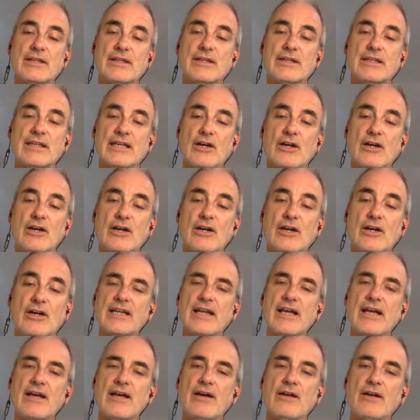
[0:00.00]
and
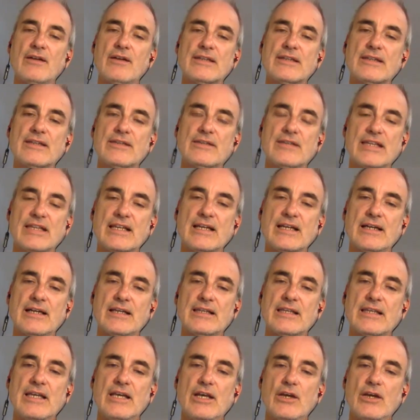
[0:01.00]
workers that I also
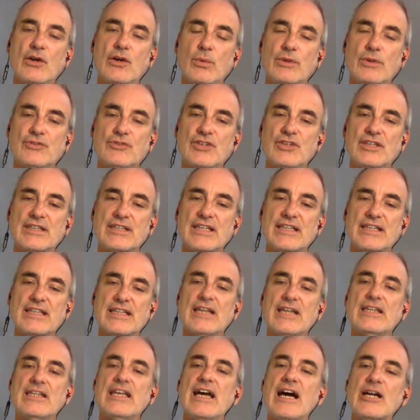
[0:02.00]
discussed, which is to
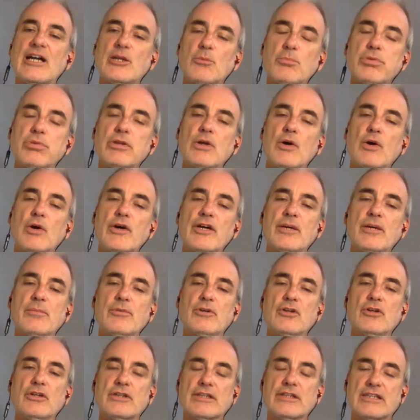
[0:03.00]
say the
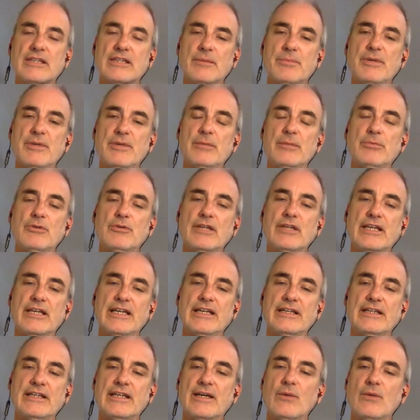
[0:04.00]
unemployables, the people
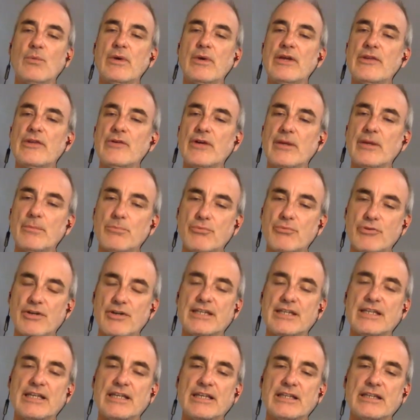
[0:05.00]
in whether in
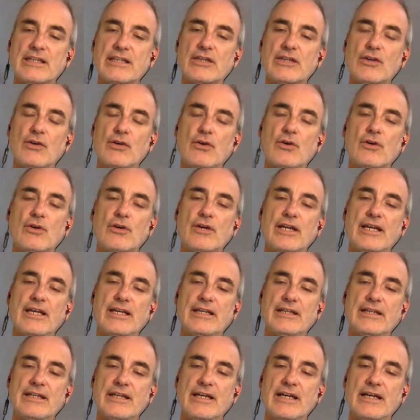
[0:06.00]
prisons or
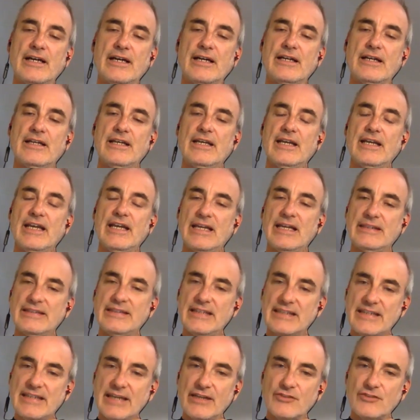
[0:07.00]
in
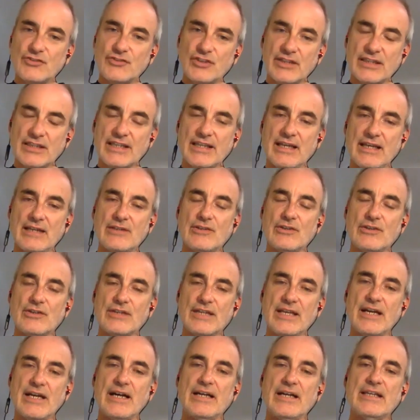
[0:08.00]
detention centers,
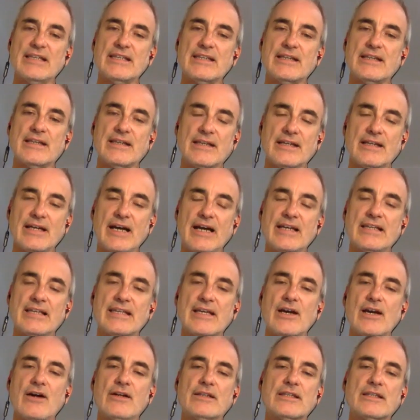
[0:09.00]
the
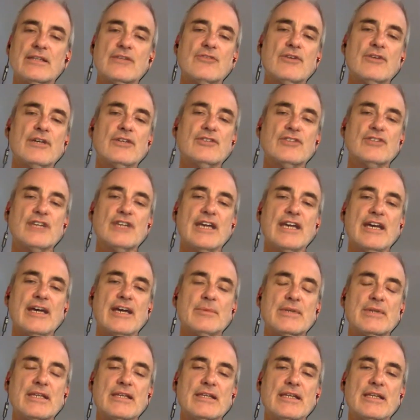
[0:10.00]
ICE concentration
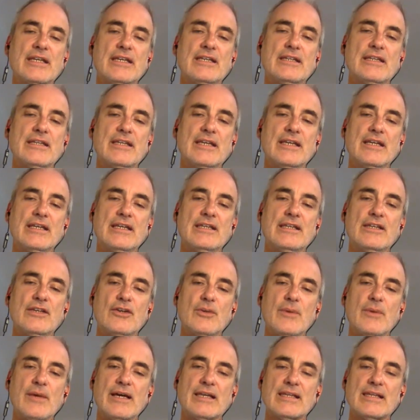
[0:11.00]
camps in the
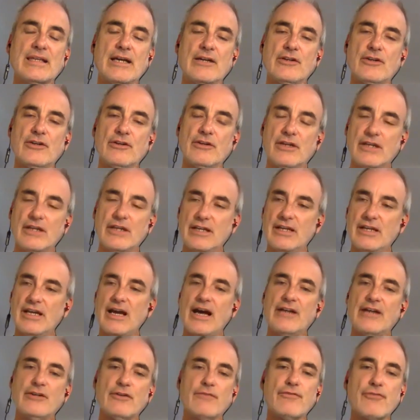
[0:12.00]
U.S. under
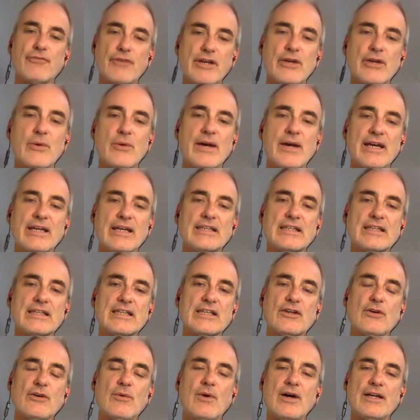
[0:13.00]
freeways and
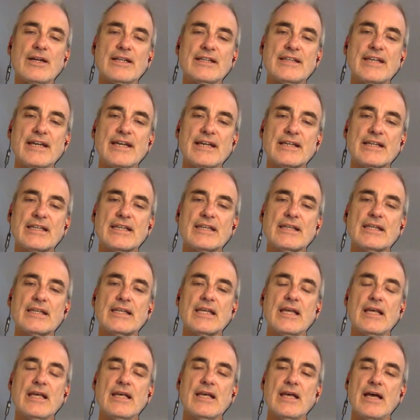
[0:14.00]
so on in
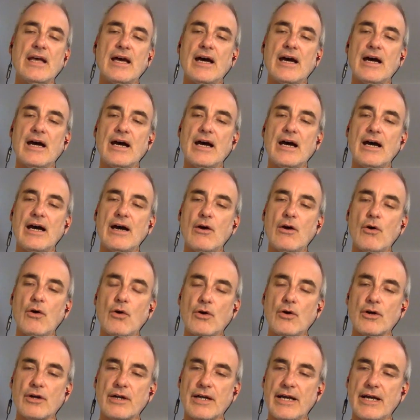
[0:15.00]
Texas,
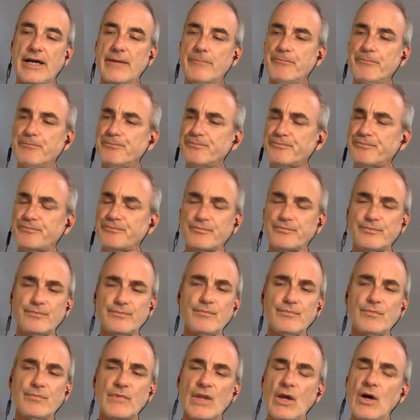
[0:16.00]
or
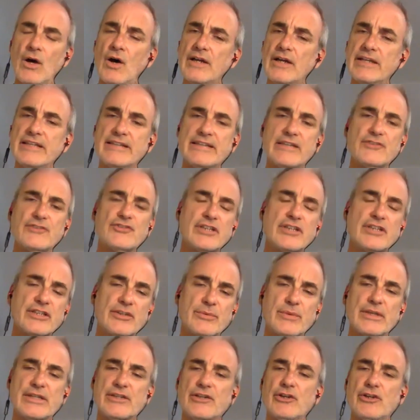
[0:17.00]
on indigenous
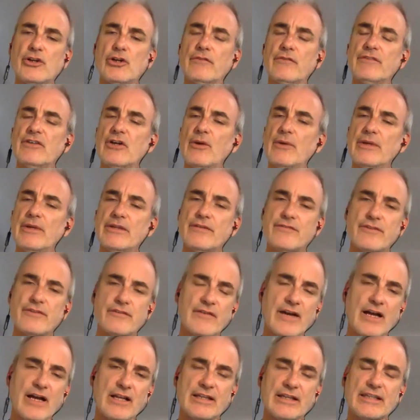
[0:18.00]
reserves, or in the
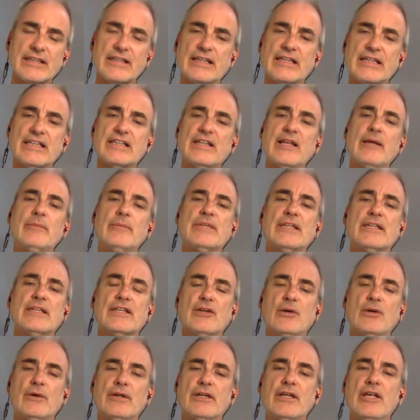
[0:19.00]
favelas and the slums and so on.
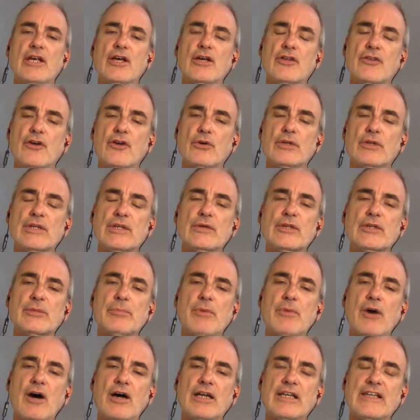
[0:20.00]
Those whose
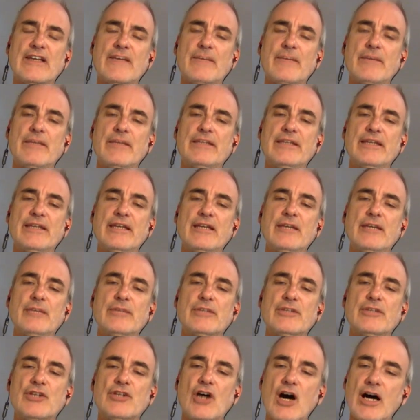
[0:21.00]
bodies have been
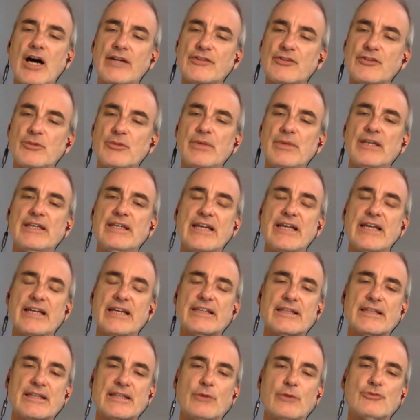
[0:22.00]
deemed not to be
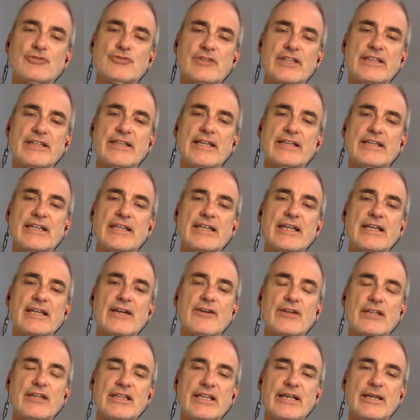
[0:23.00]
socially
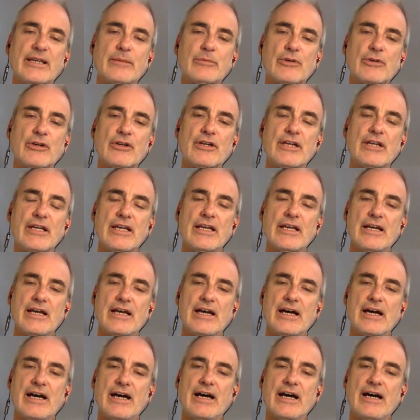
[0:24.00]
necessary labor,
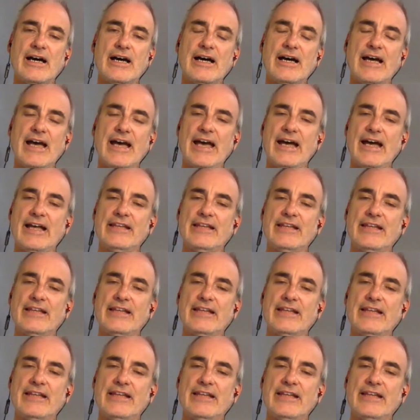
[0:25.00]
and